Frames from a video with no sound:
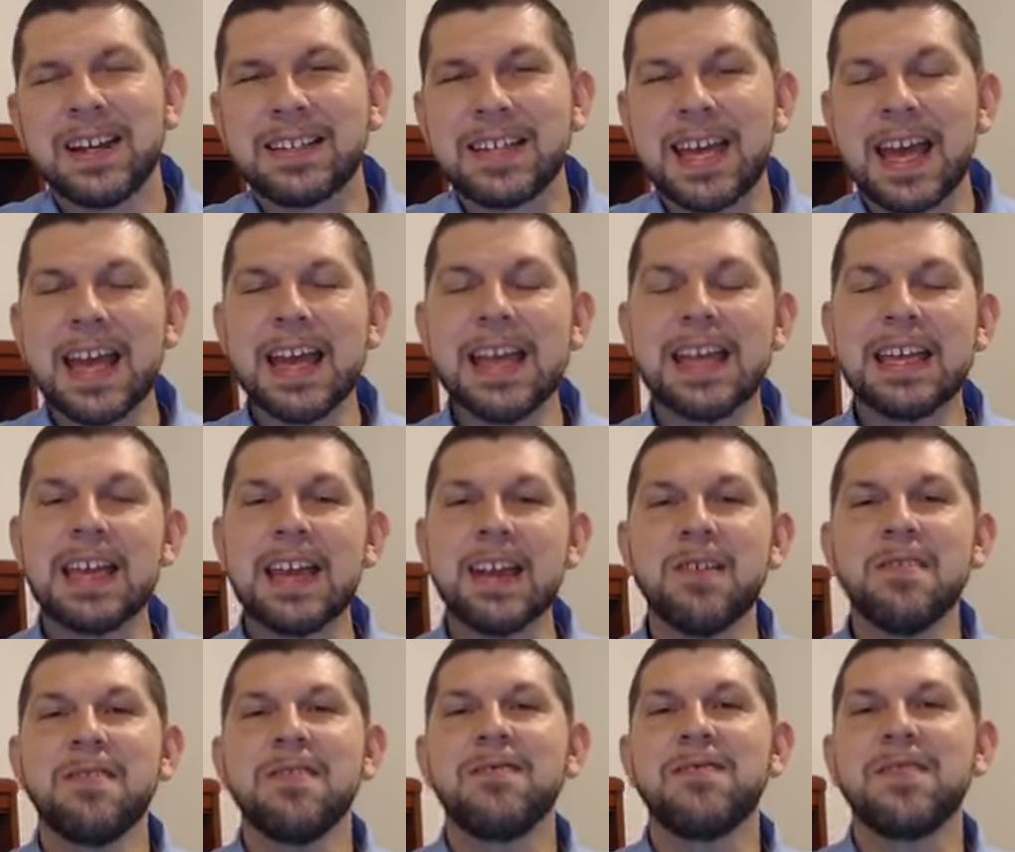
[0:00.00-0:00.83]
Take
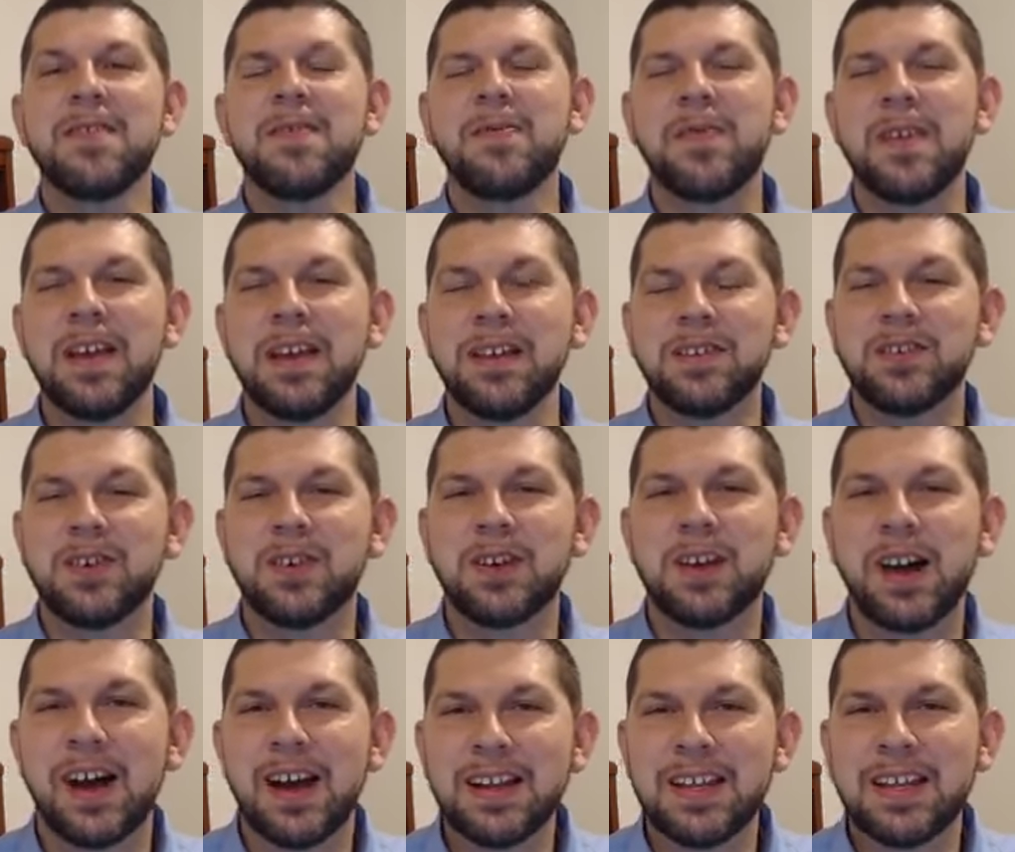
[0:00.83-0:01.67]
care of the things
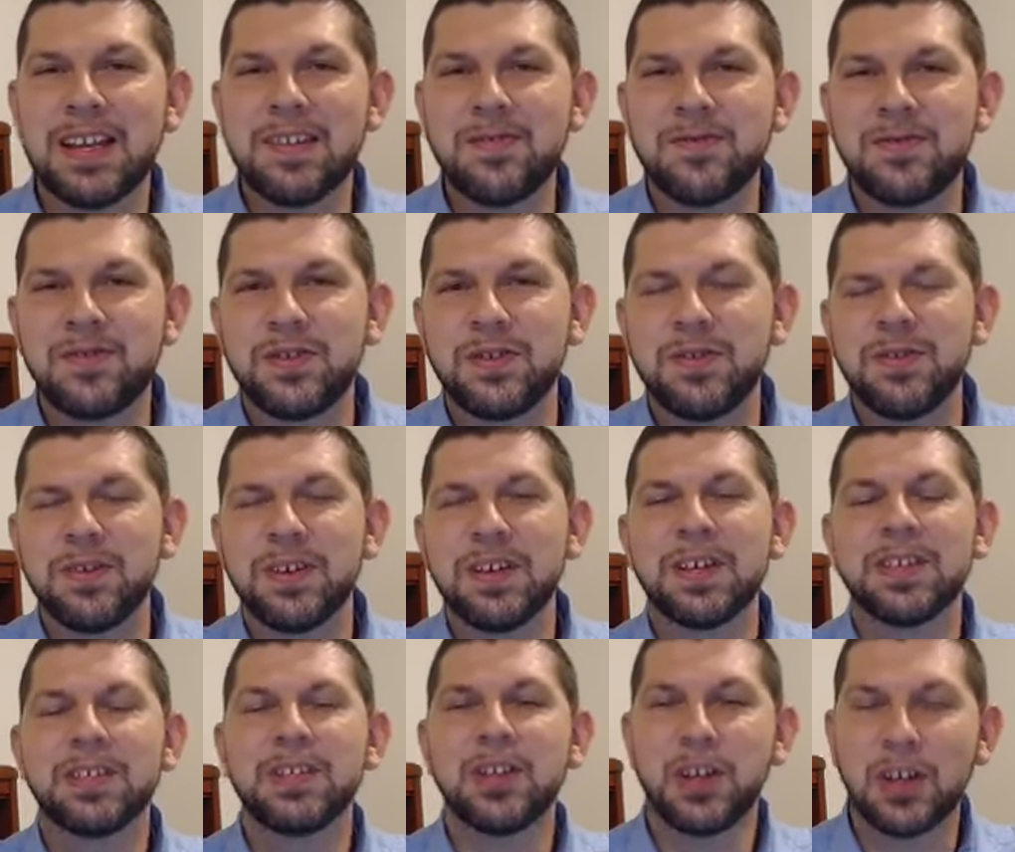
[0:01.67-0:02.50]
that God gives you
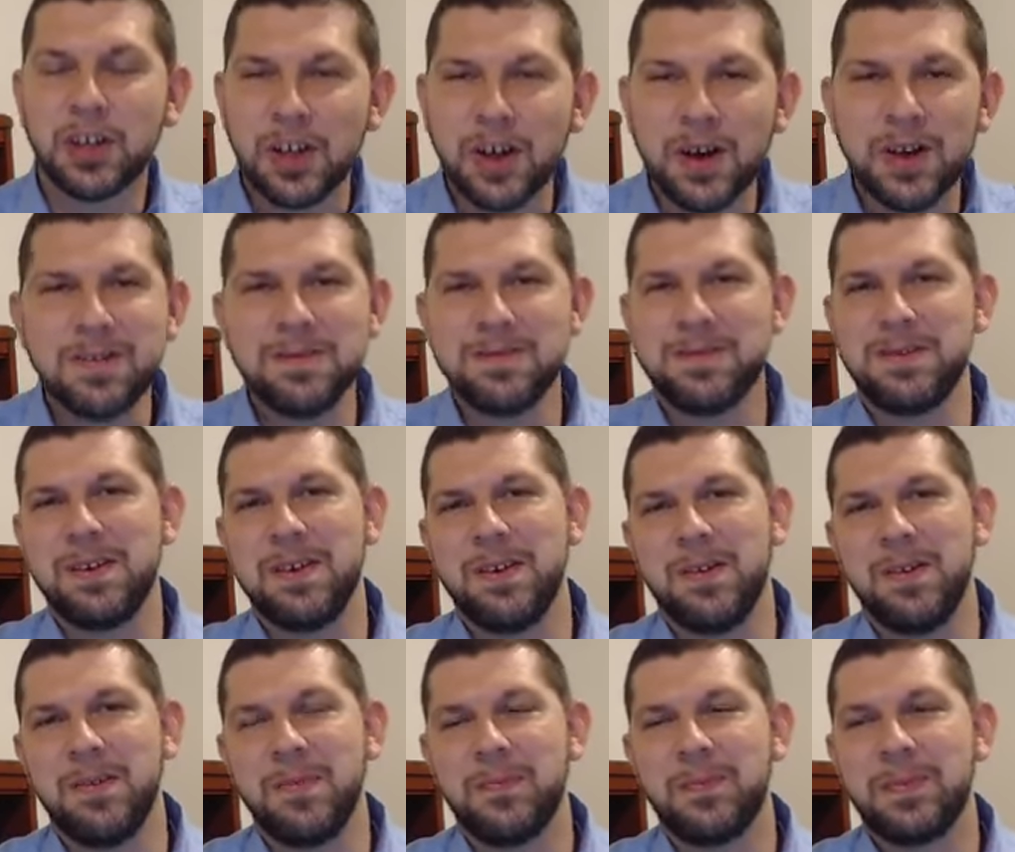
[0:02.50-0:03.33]
to clothe
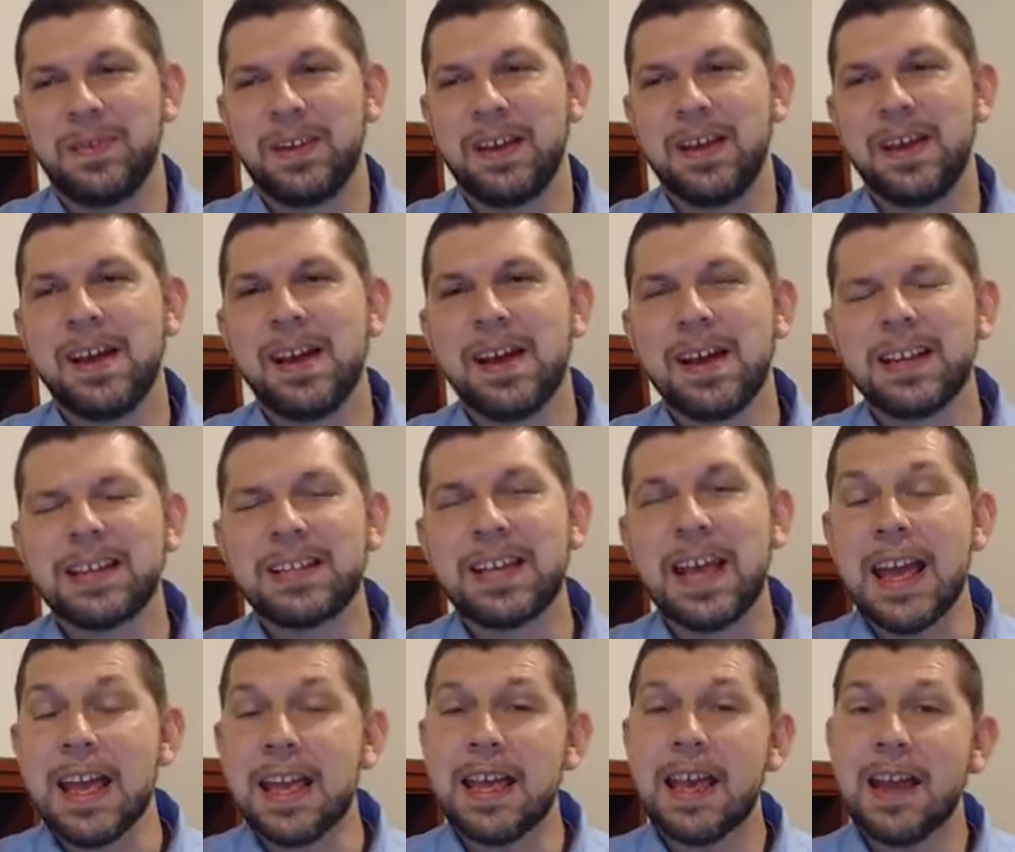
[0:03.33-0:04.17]
you.
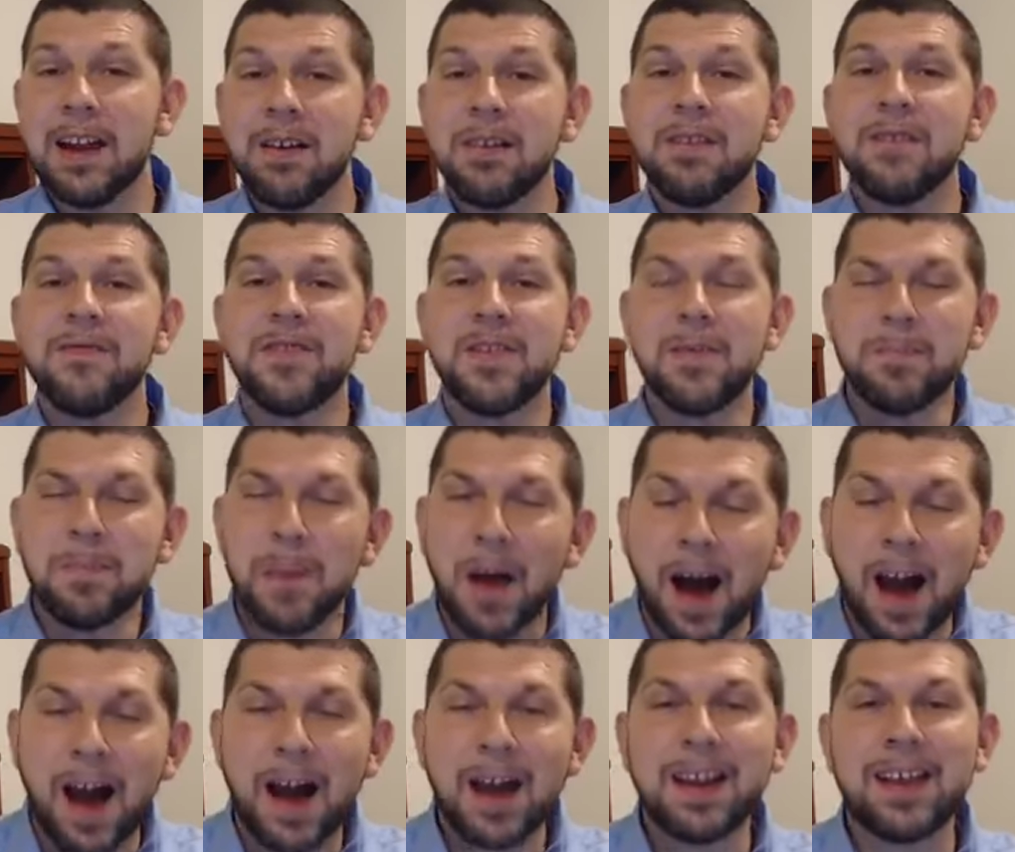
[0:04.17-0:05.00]
Take care of the
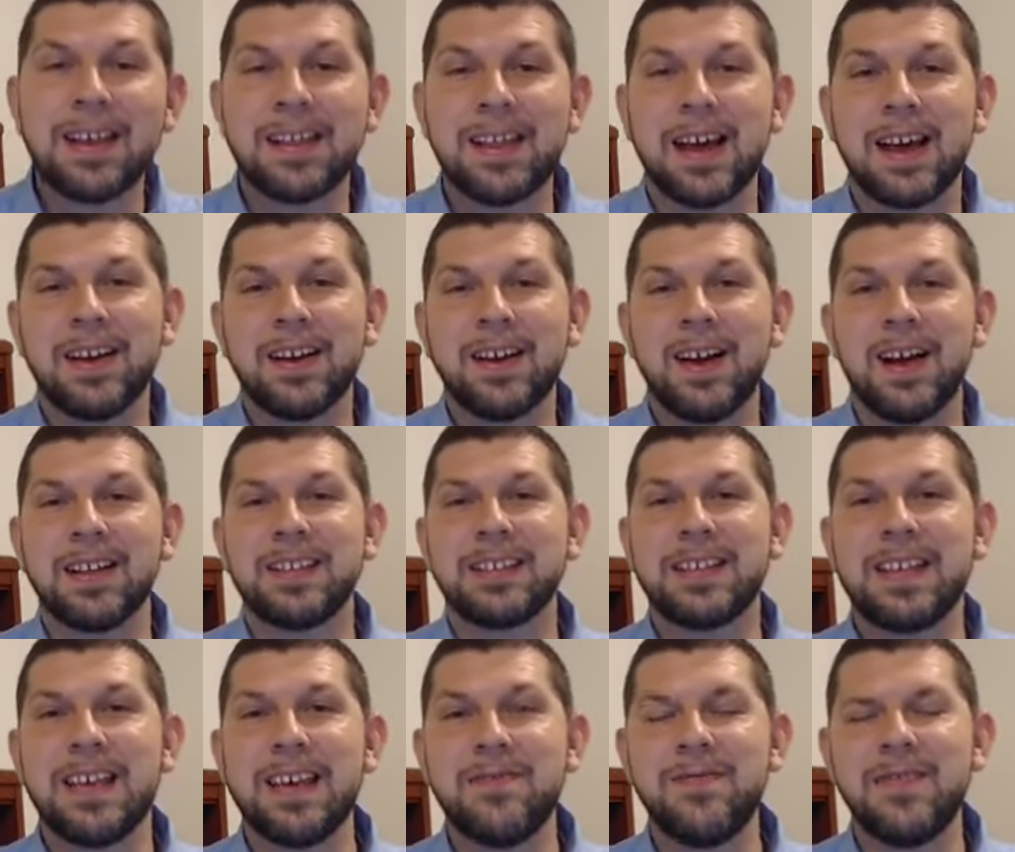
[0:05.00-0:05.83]
body that
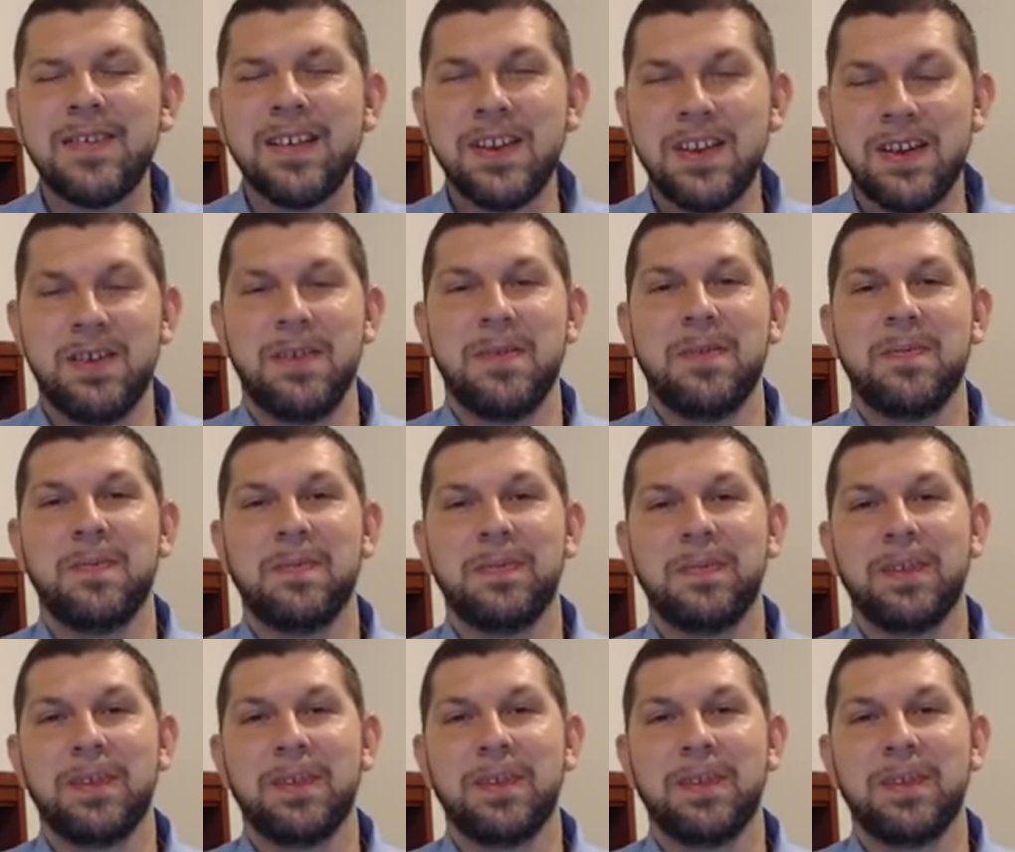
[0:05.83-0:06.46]
God's given you.